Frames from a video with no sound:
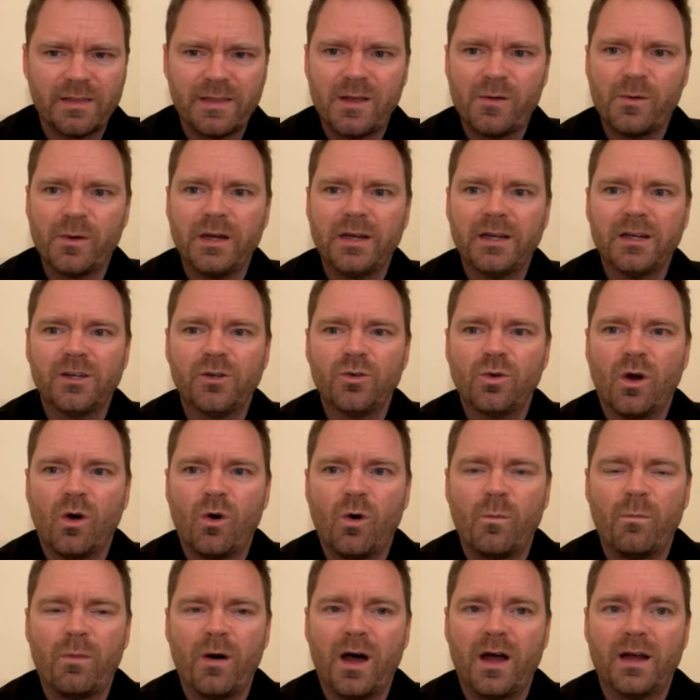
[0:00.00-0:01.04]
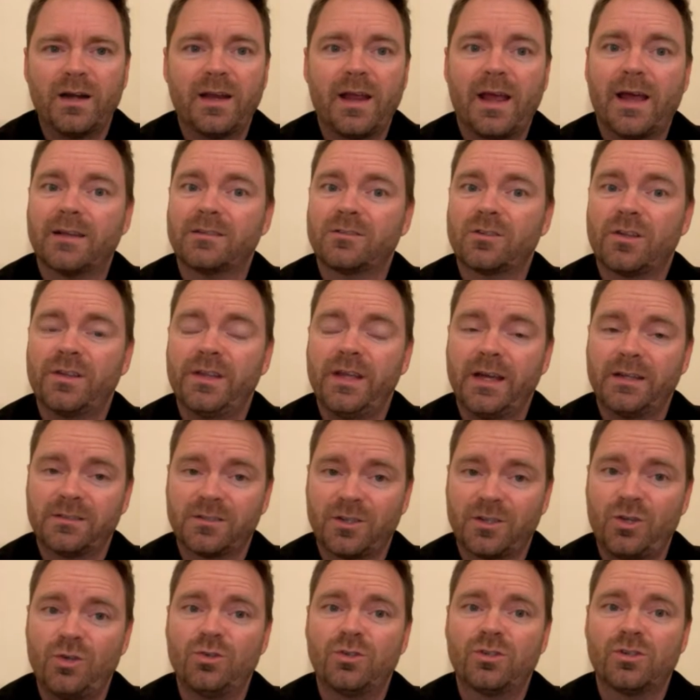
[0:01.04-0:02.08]
I think we need to do a whole podcast on the
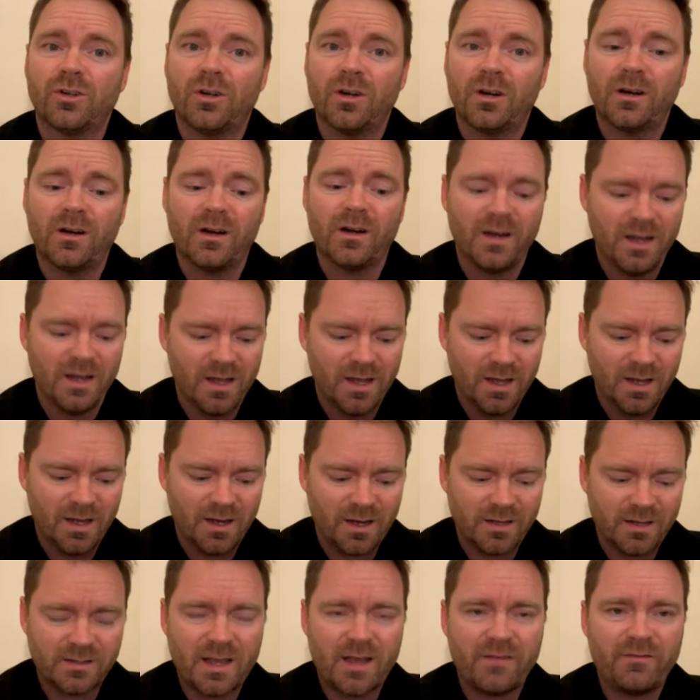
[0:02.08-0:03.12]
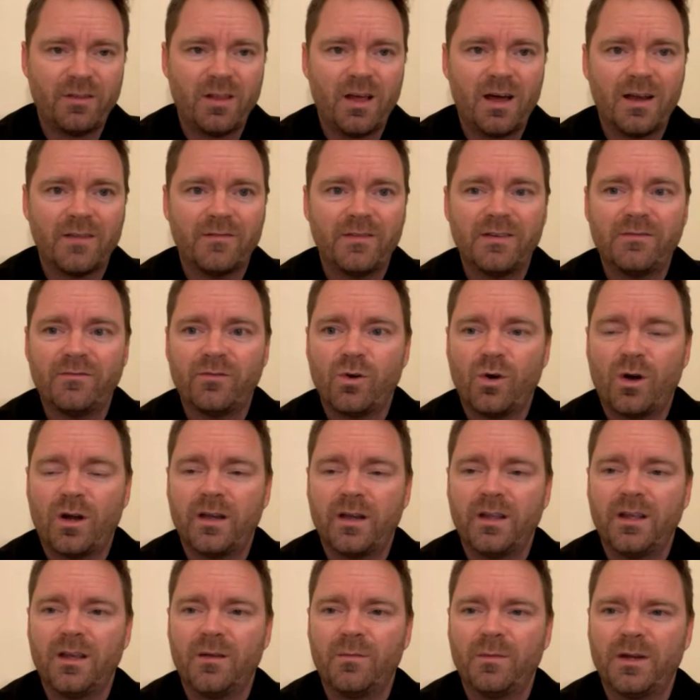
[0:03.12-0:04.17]
executioner, because I have a lot of info on
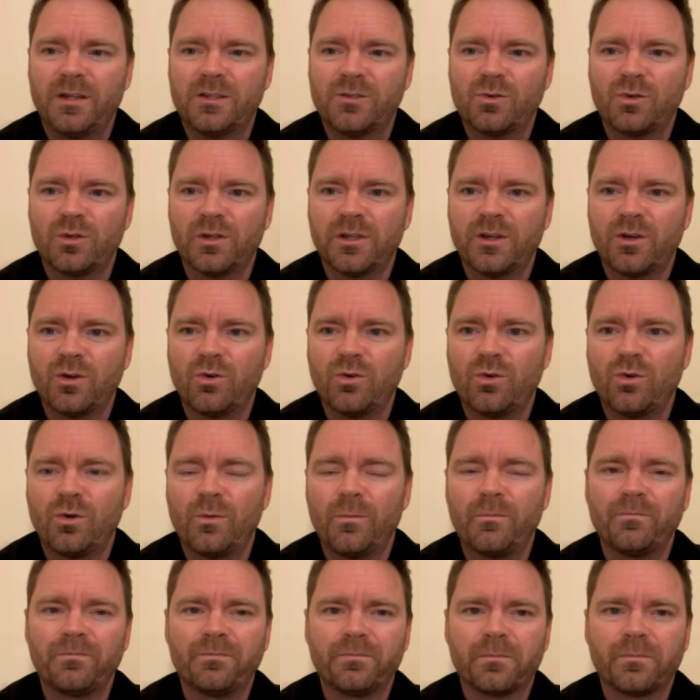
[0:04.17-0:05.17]
him and it's really cool.